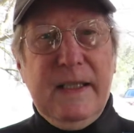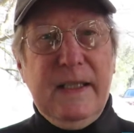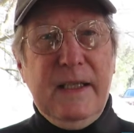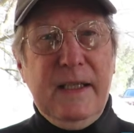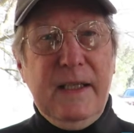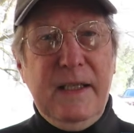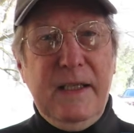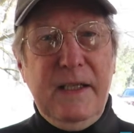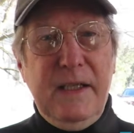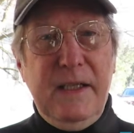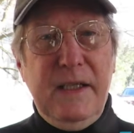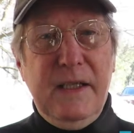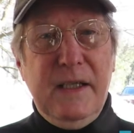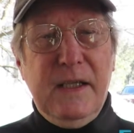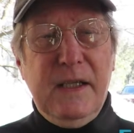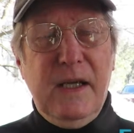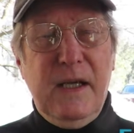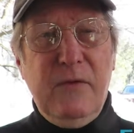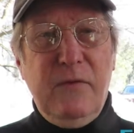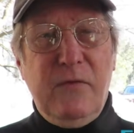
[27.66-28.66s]
and
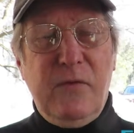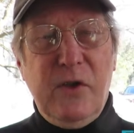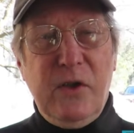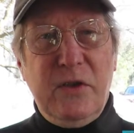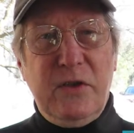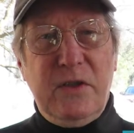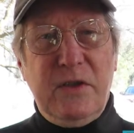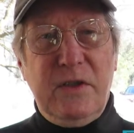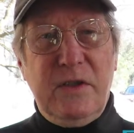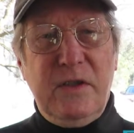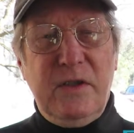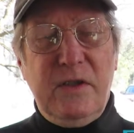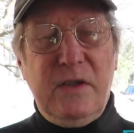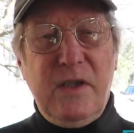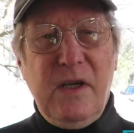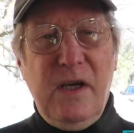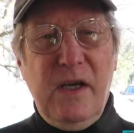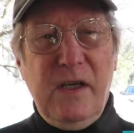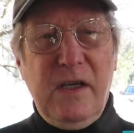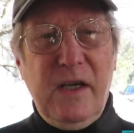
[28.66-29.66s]
I first
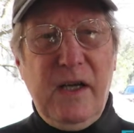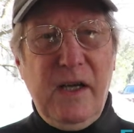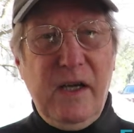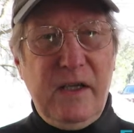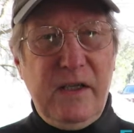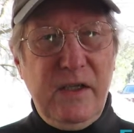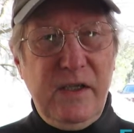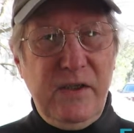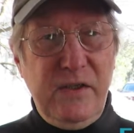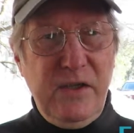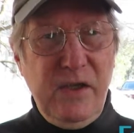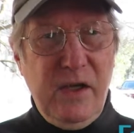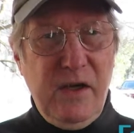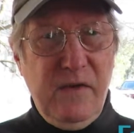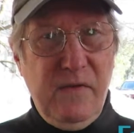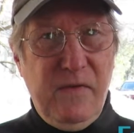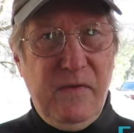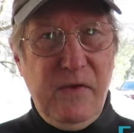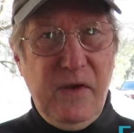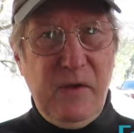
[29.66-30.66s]
contacted
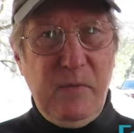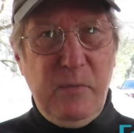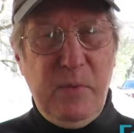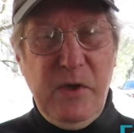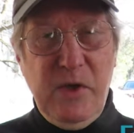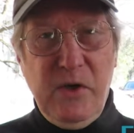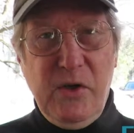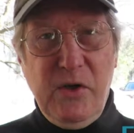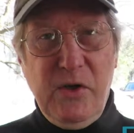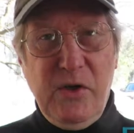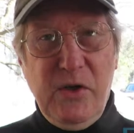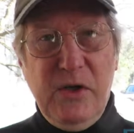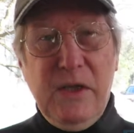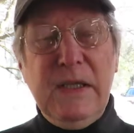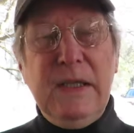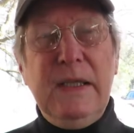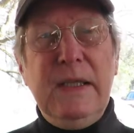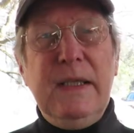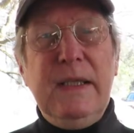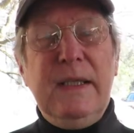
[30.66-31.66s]
Jeff at Pier
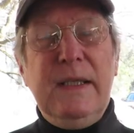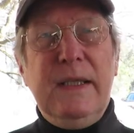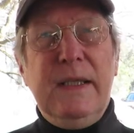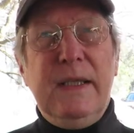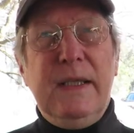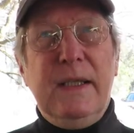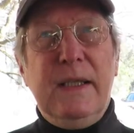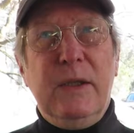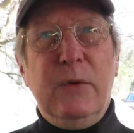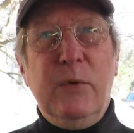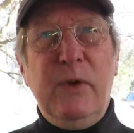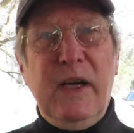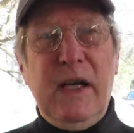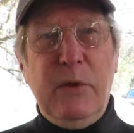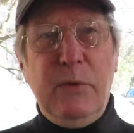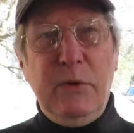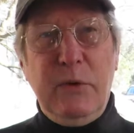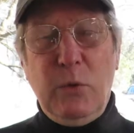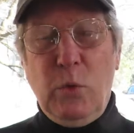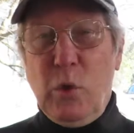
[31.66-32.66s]
when
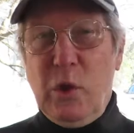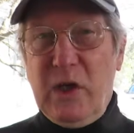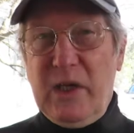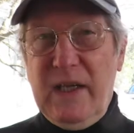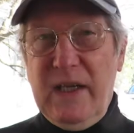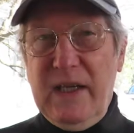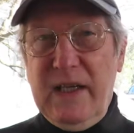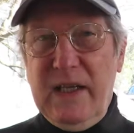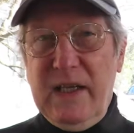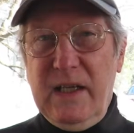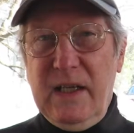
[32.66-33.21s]
I was working